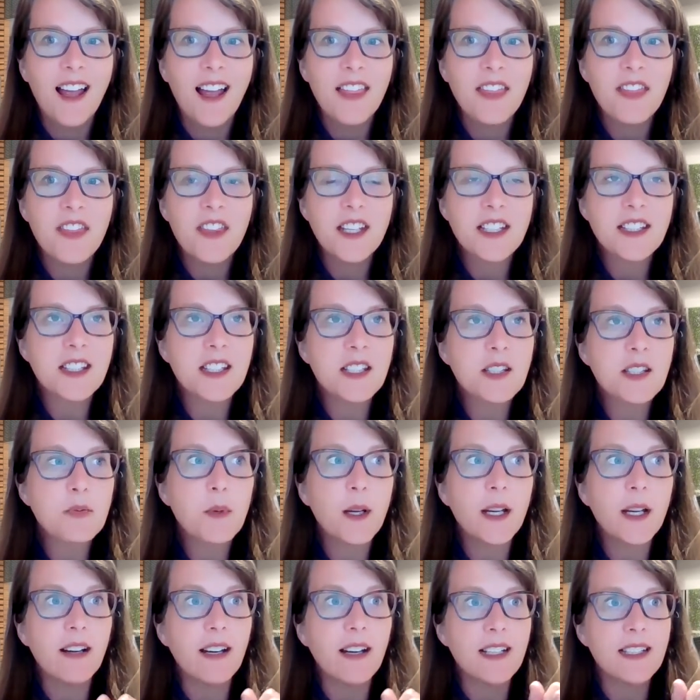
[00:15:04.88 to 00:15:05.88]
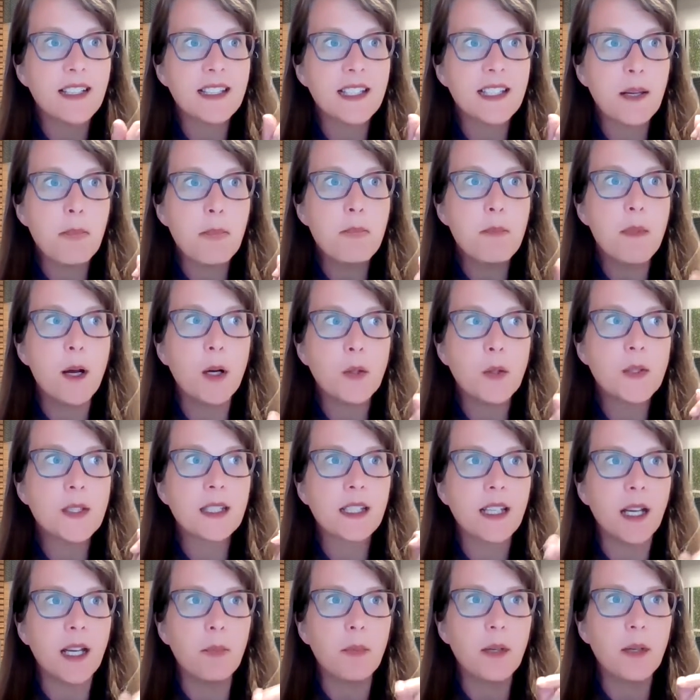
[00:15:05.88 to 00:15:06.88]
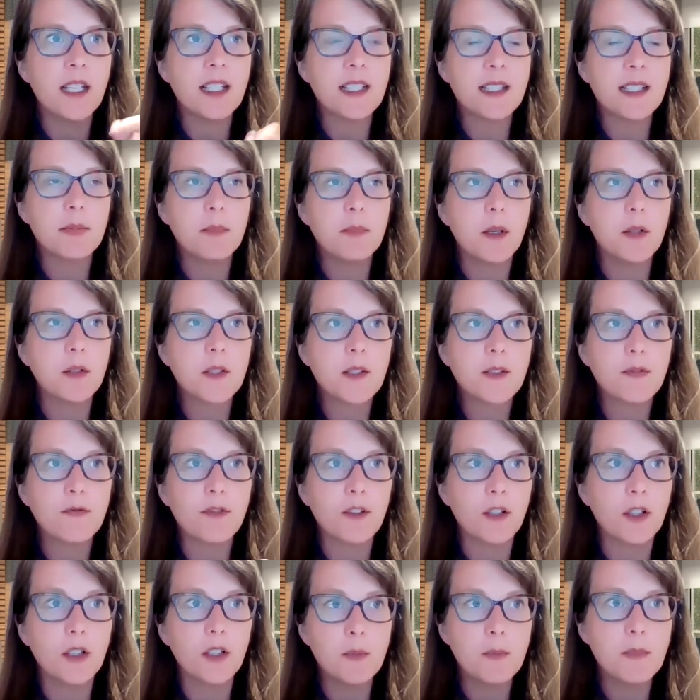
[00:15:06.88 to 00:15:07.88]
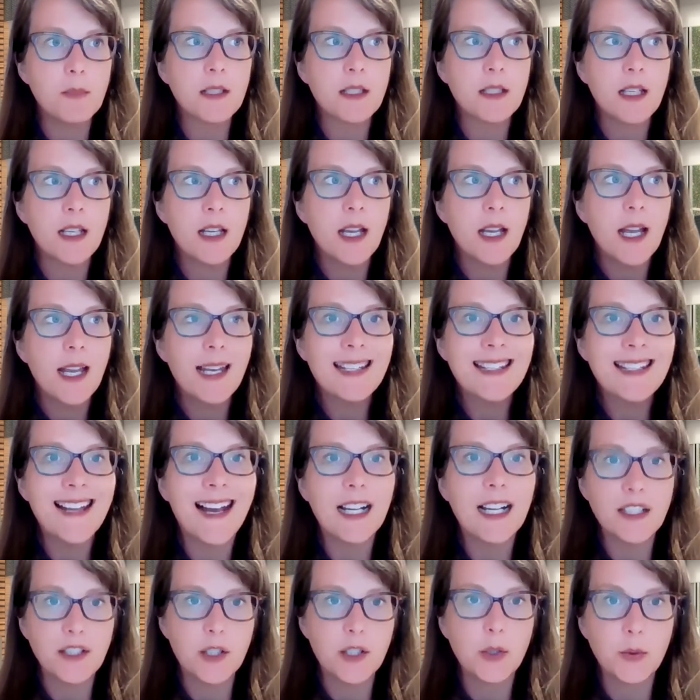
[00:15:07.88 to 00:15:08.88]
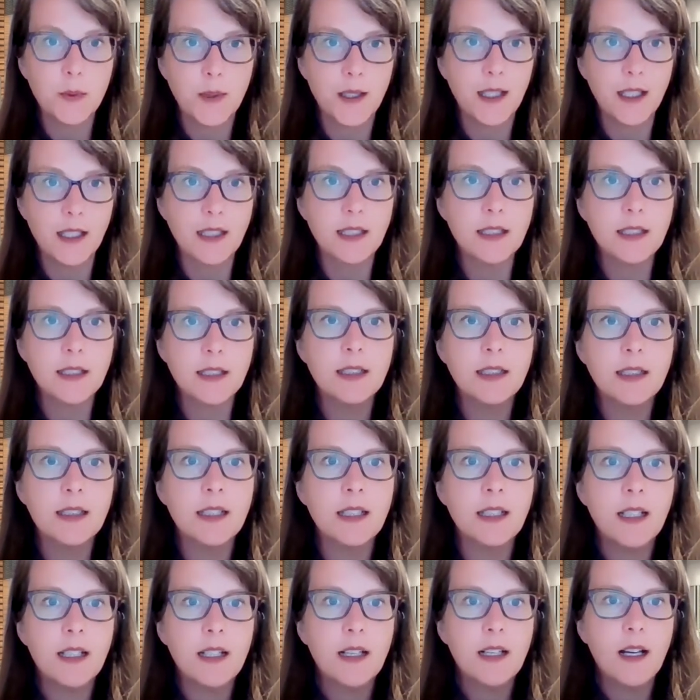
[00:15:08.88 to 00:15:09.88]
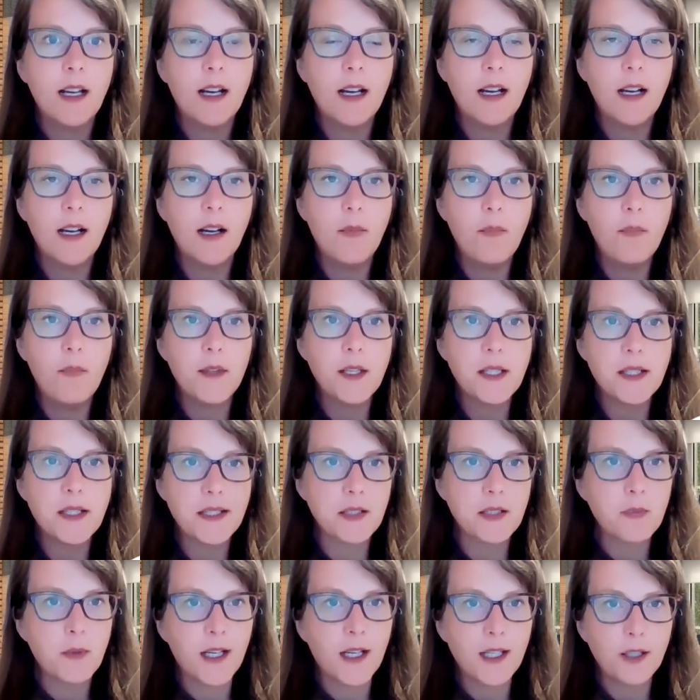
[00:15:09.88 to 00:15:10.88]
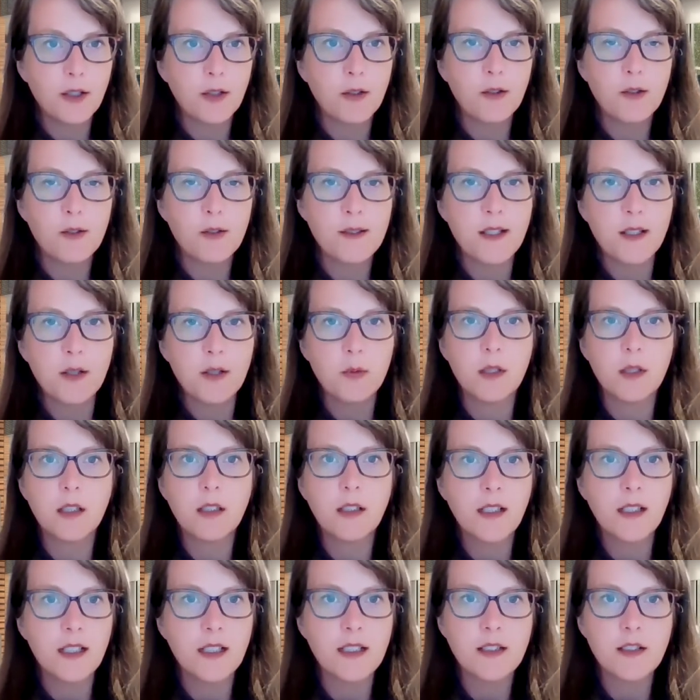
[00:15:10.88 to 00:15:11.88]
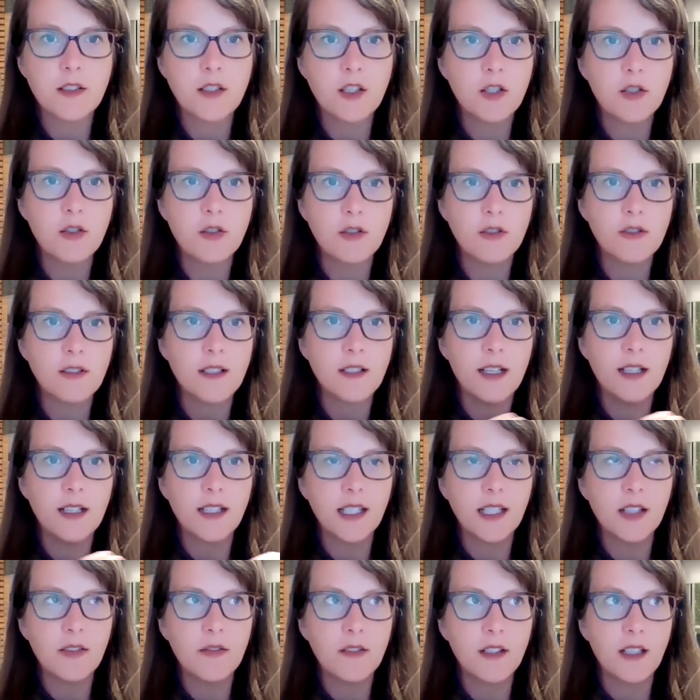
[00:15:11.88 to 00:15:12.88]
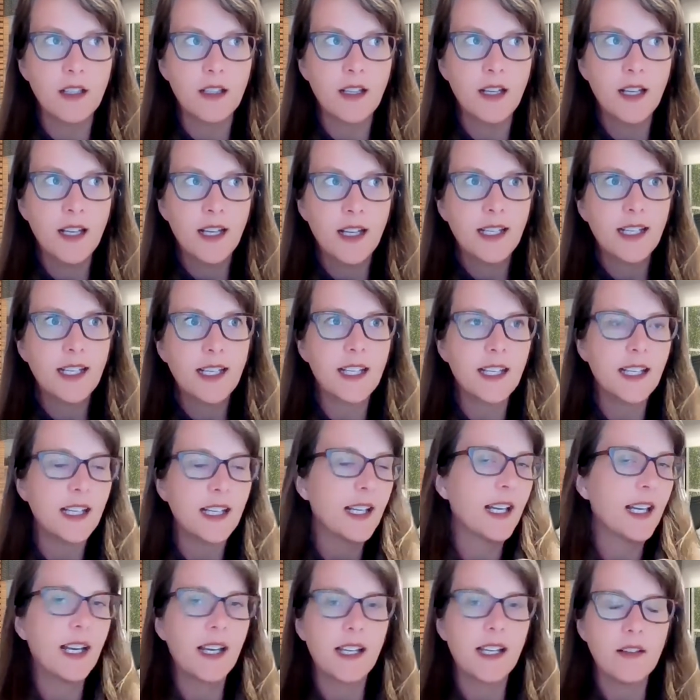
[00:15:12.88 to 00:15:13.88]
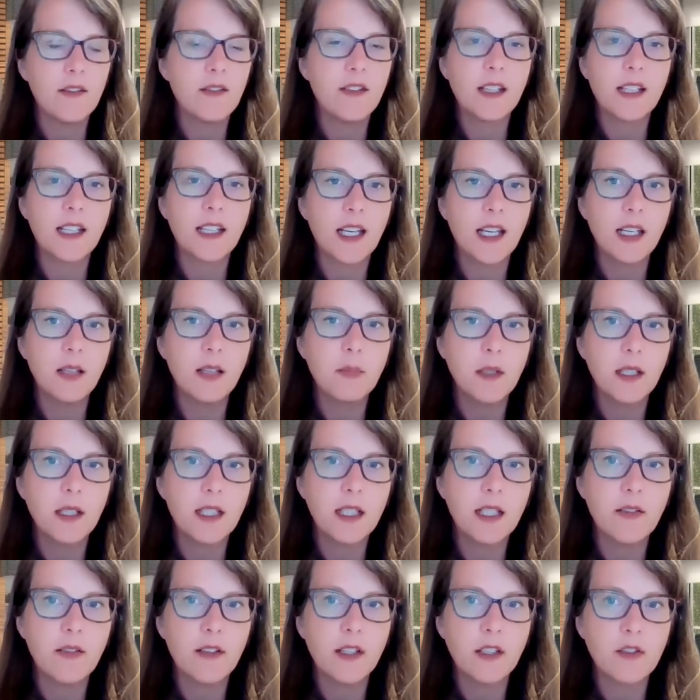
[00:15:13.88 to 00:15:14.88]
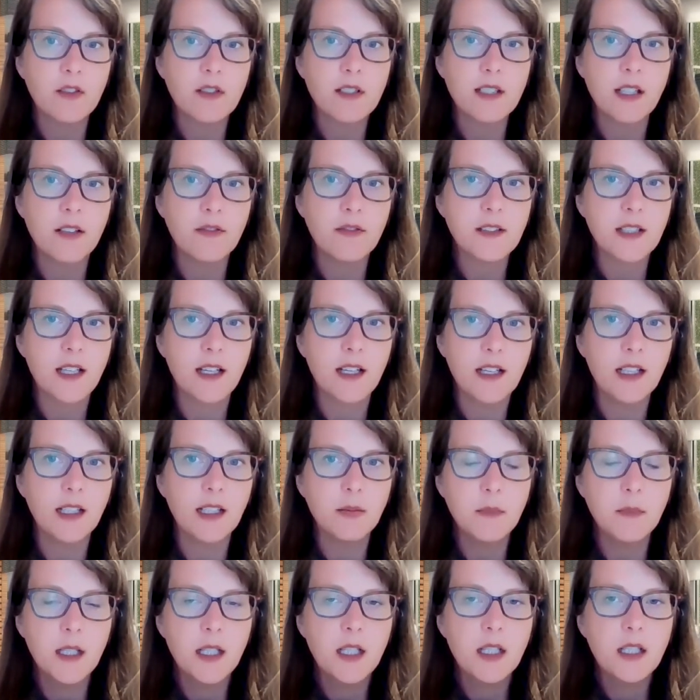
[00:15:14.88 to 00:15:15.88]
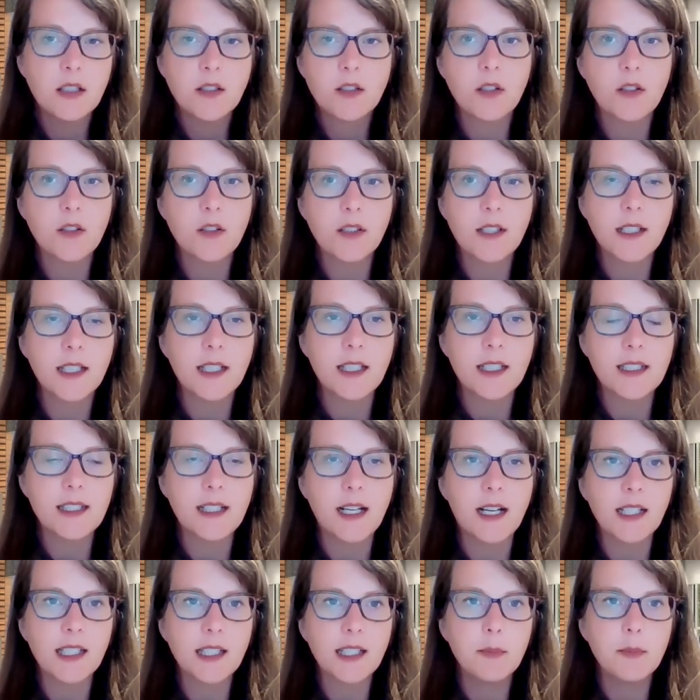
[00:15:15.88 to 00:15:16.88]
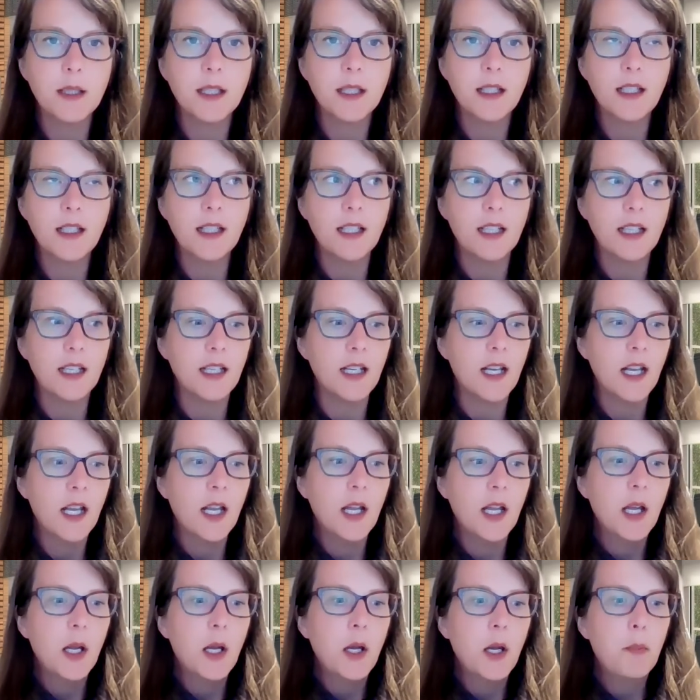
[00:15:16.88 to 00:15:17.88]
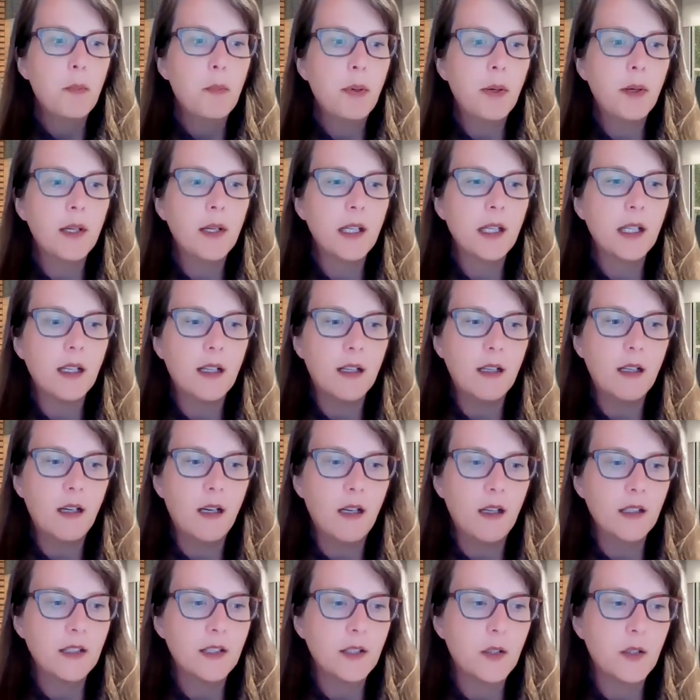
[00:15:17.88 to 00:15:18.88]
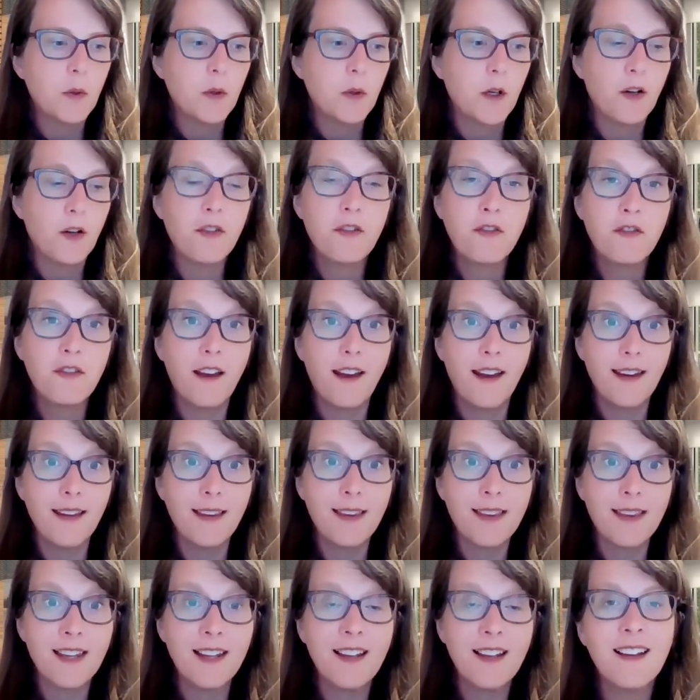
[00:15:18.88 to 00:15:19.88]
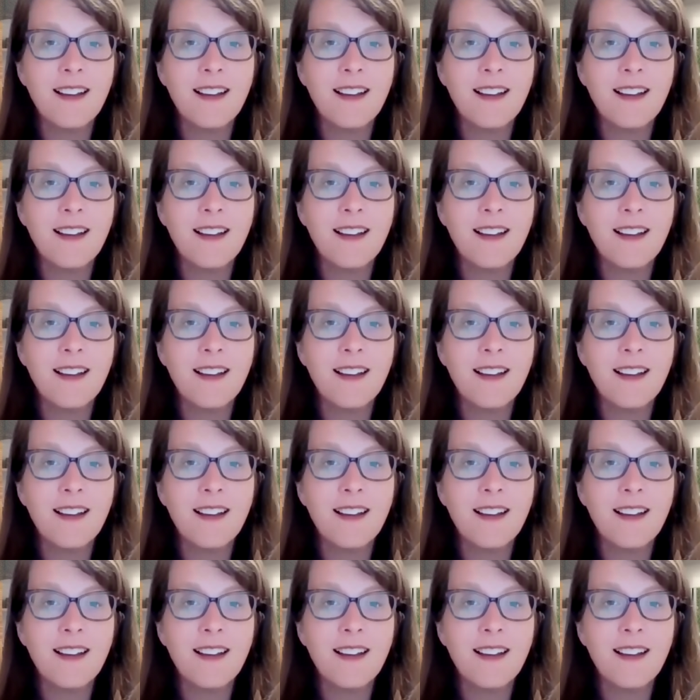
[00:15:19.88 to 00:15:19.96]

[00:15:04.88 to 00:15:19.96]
This is where I see most companies and most firms not doing. This is why you're losing work, is you're not even getting ahead of the game and giving yourself time to look at a document and putting all your faith